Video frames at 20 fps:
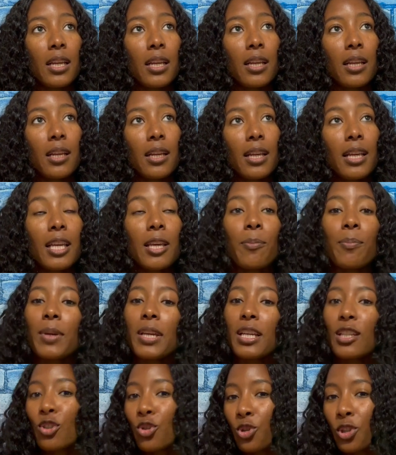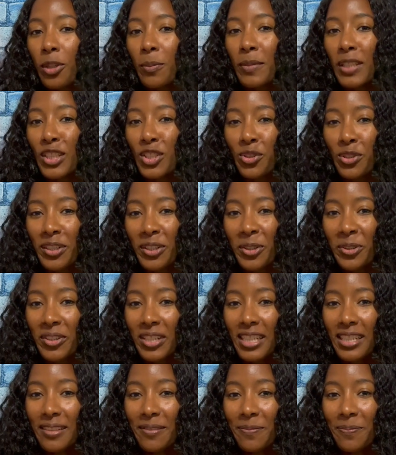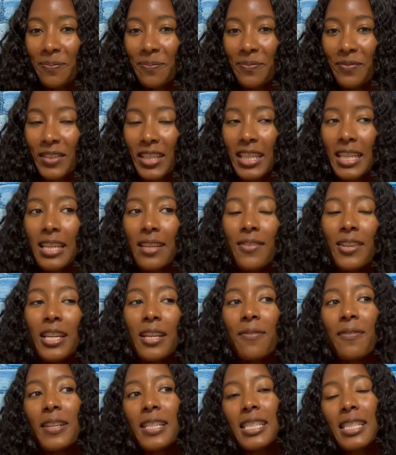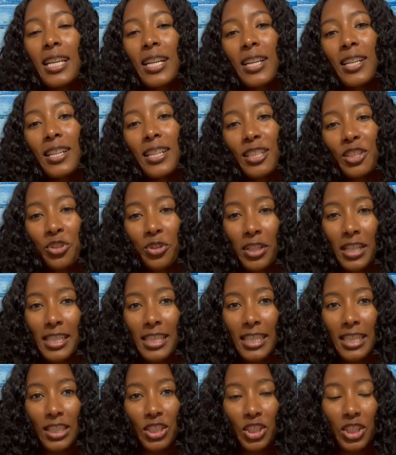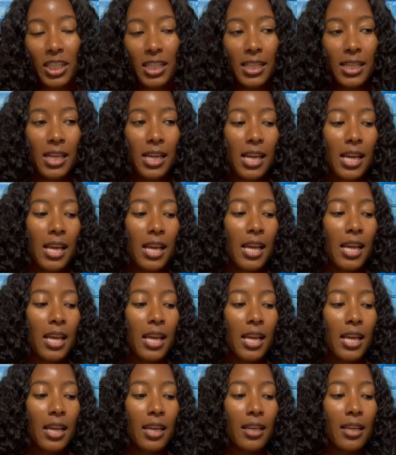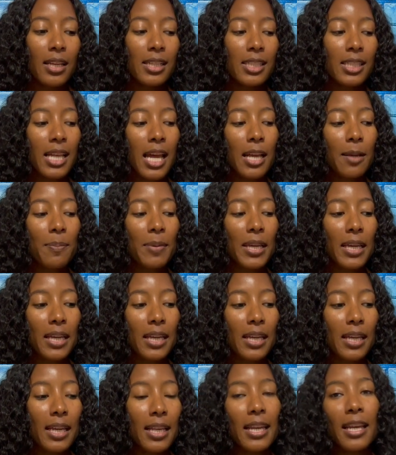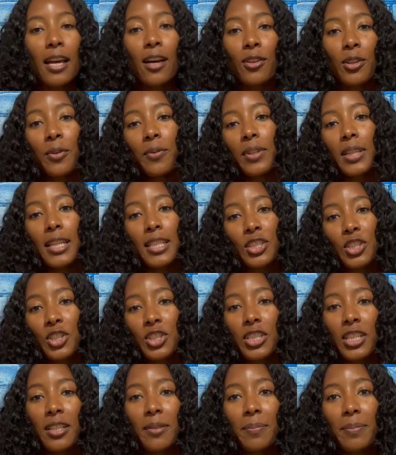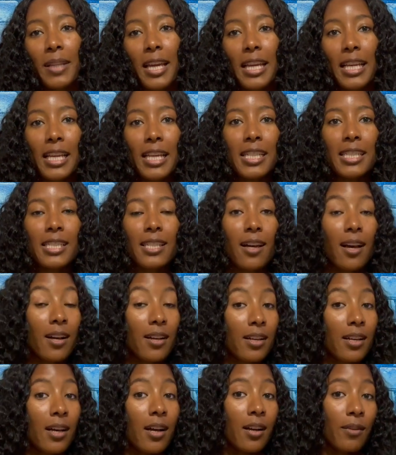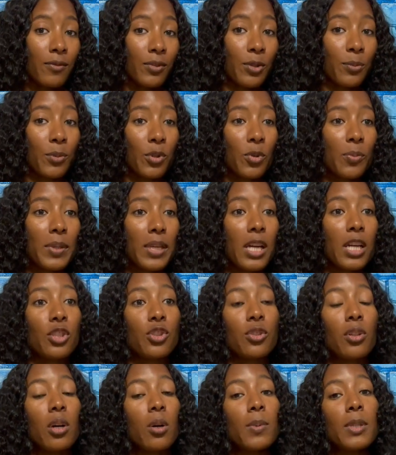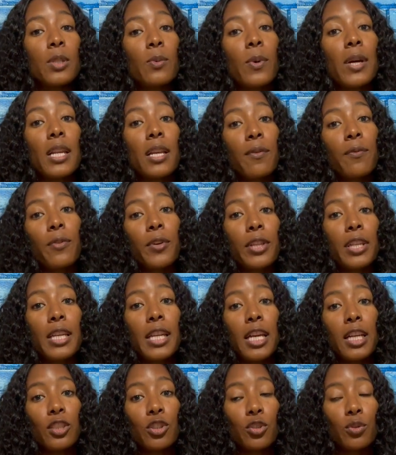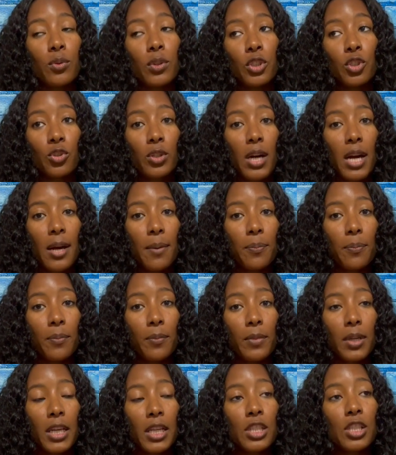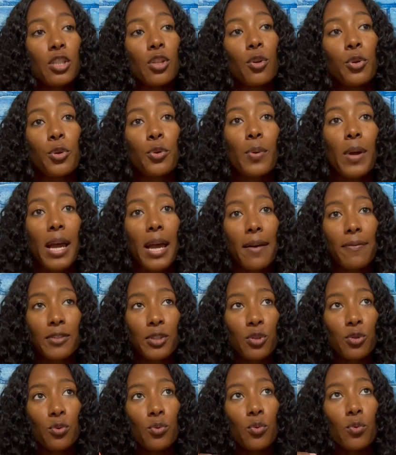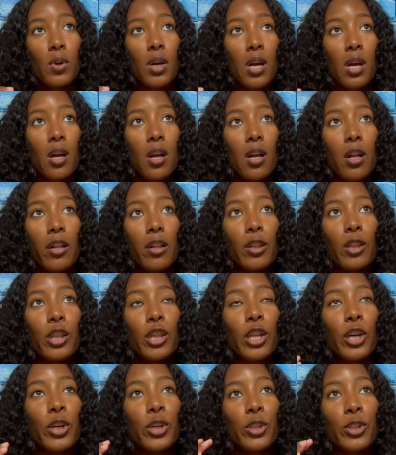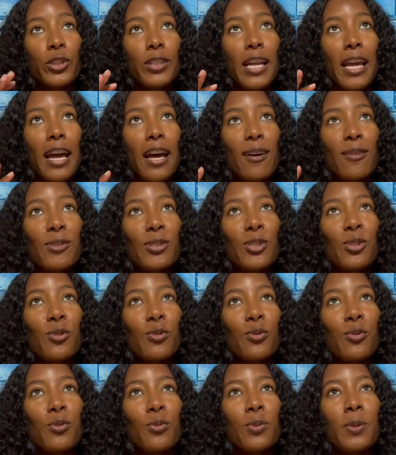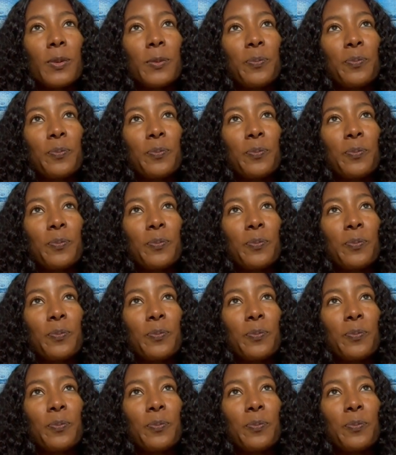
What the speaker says: it can be extremely triggering. Even if it's a good transition, it's like being in a healthy relationship. Like, it's uncomfortable because you're always waiting for the next shoe to drop. And so you have to learn how to